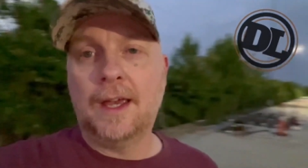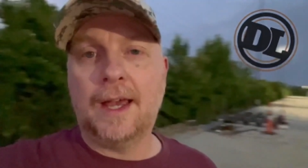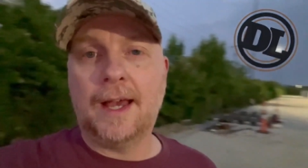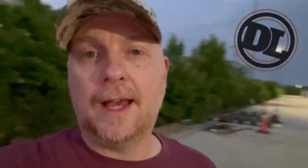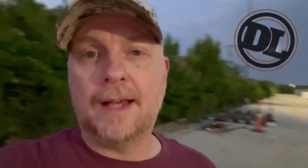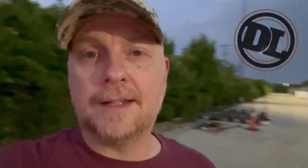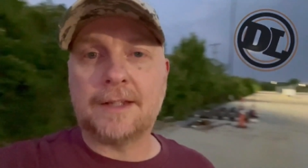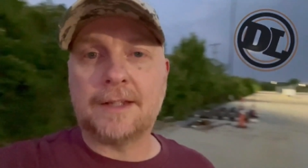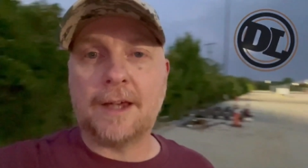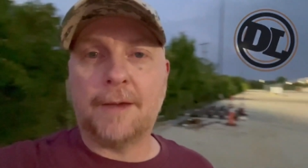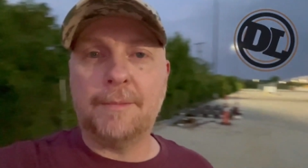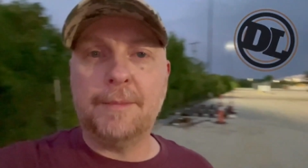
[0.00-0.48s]

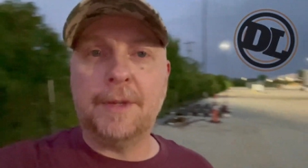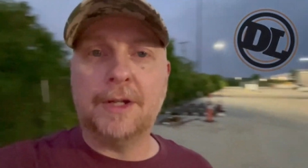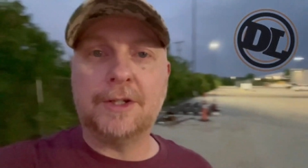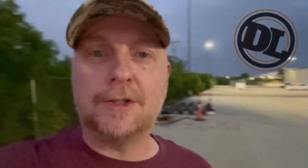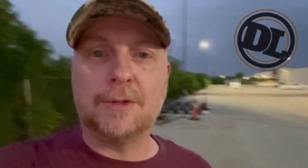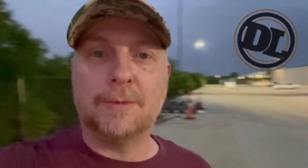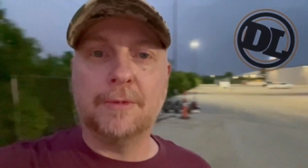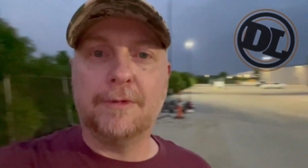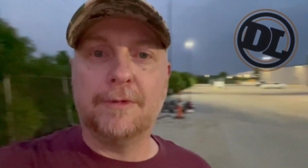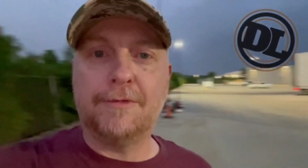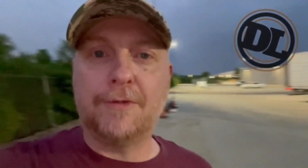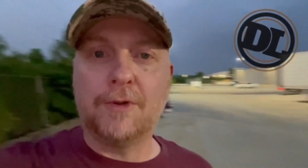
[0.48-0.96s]
as I've
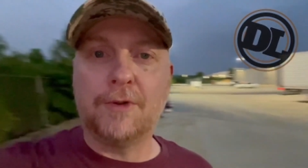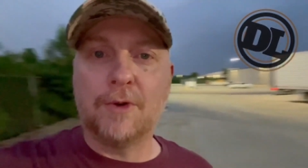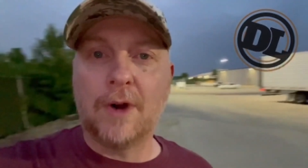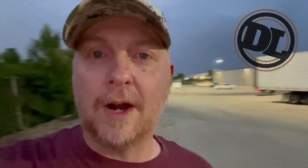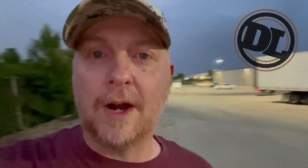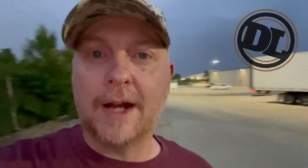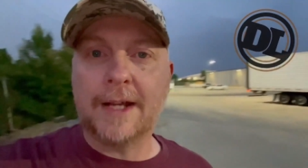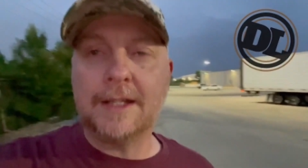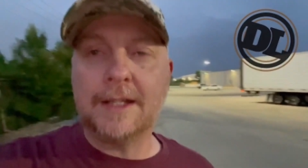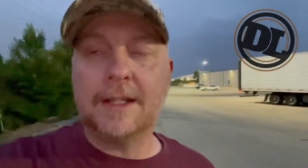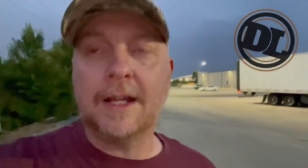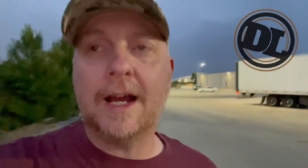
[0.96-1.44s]
mentioned
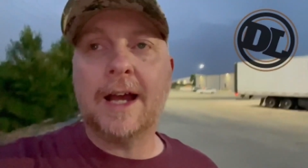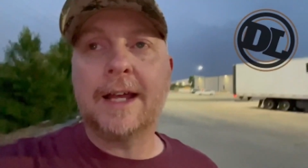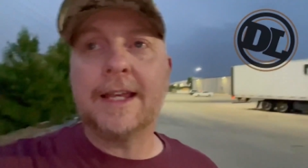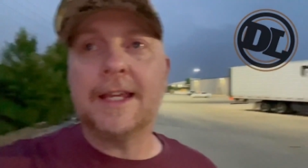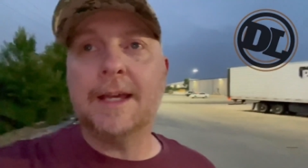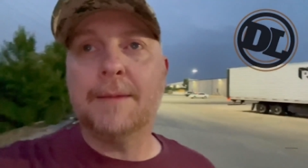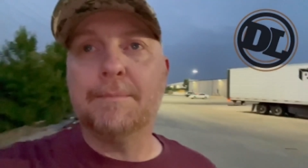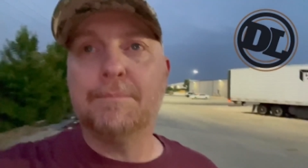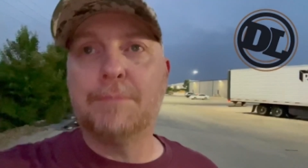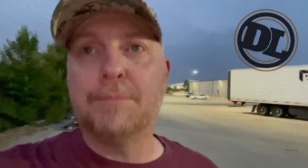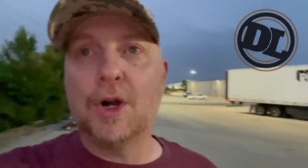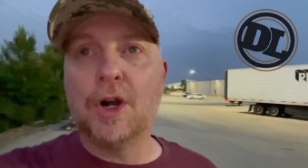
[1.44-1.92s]
before, I, I
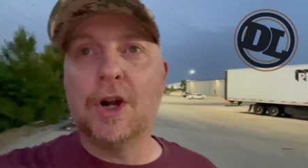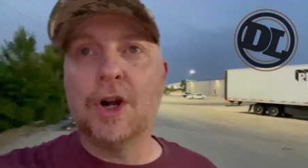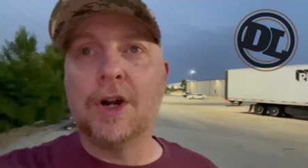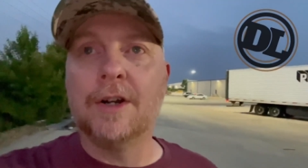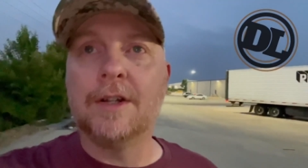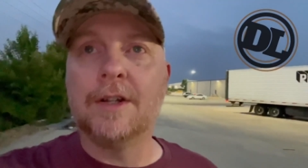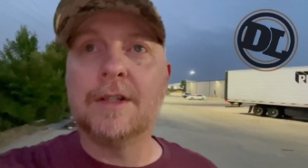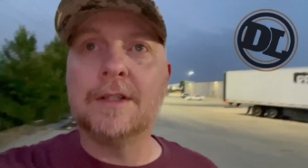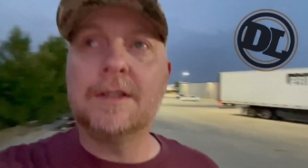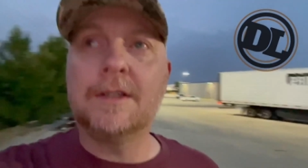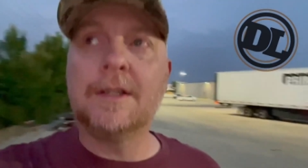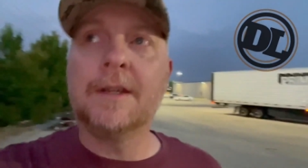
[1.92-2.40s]
get
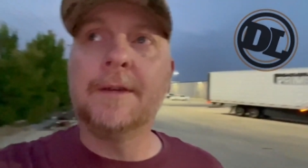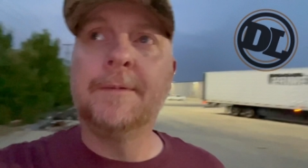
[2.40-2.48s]
burned.